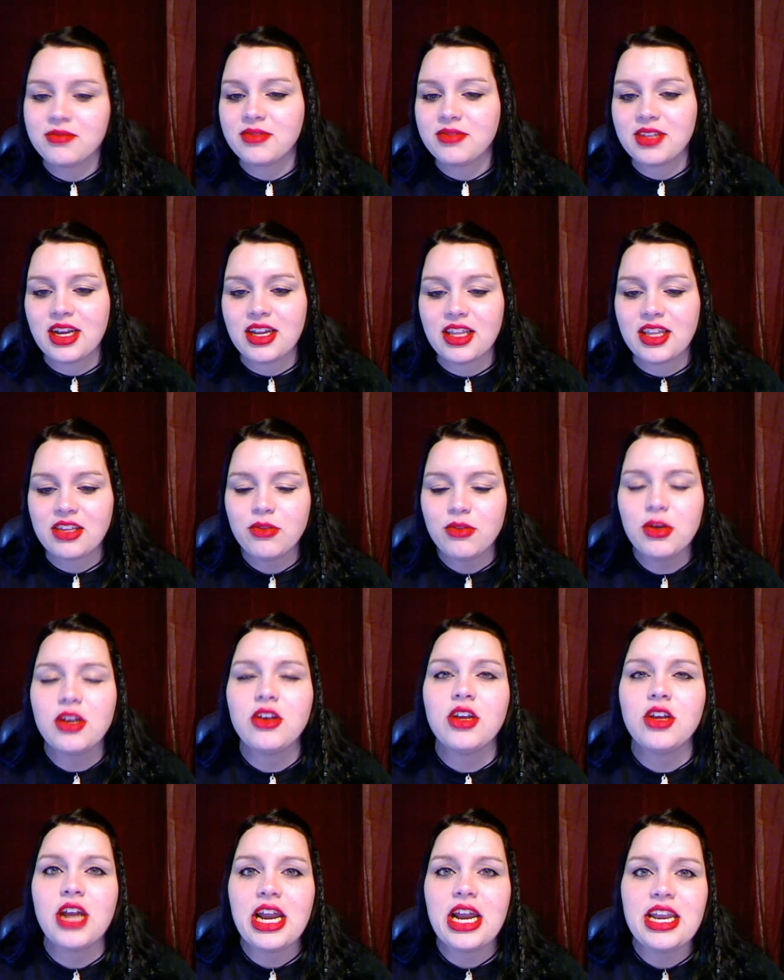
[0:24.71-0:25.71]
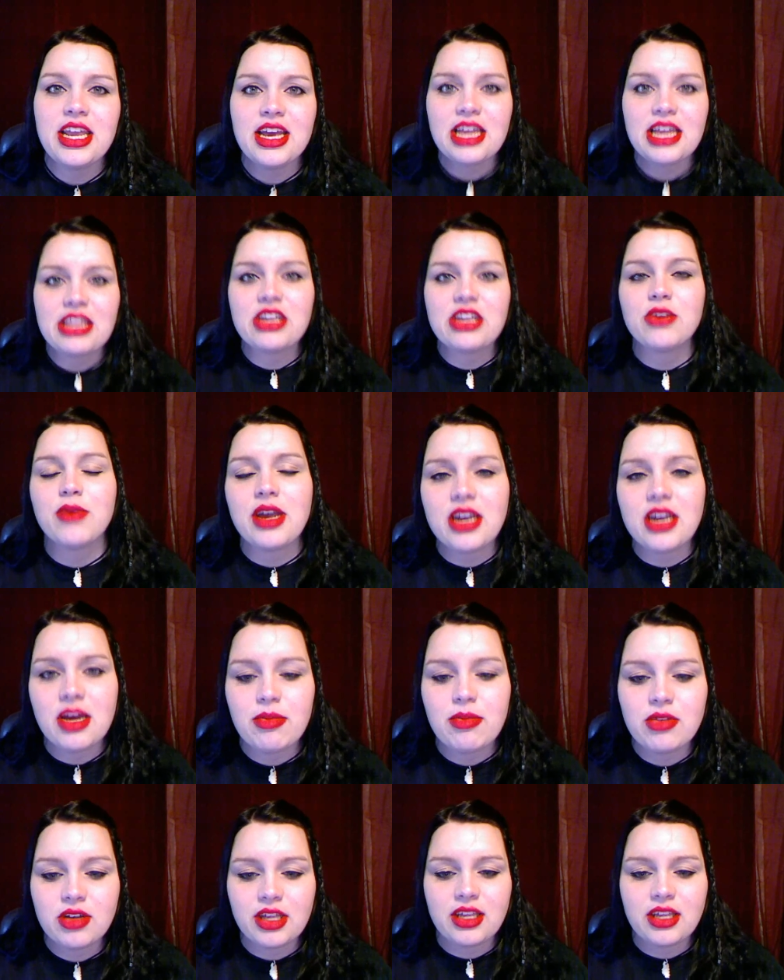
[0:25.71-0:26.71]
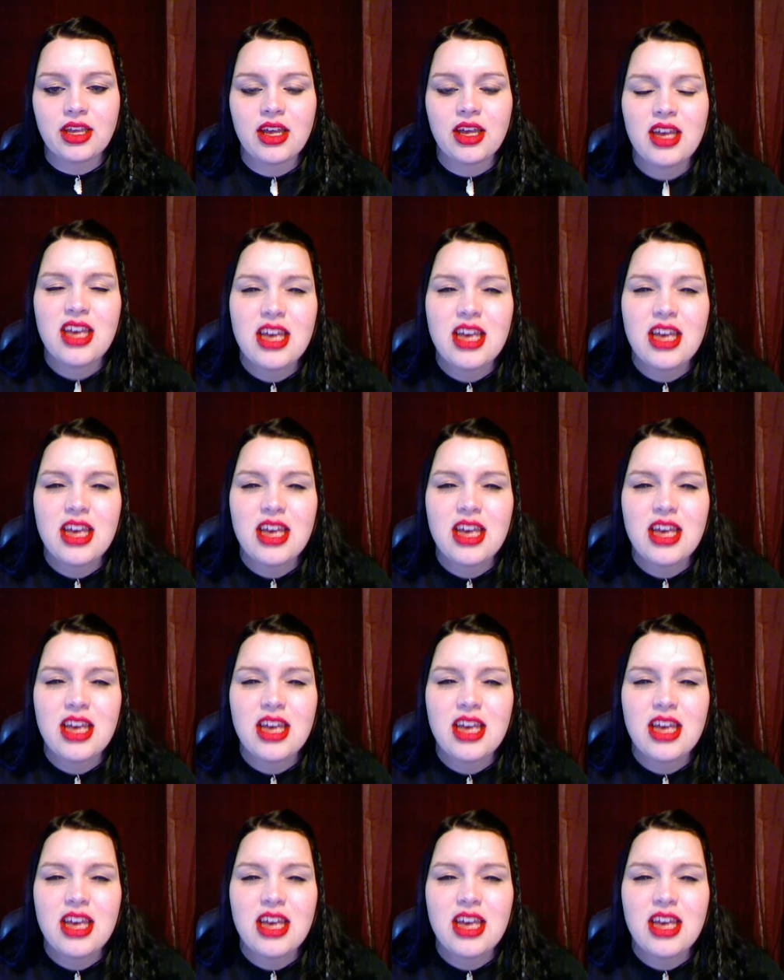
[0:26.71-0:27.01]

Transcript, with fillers: kind of like, what a good idea, and then you wake up and you're like,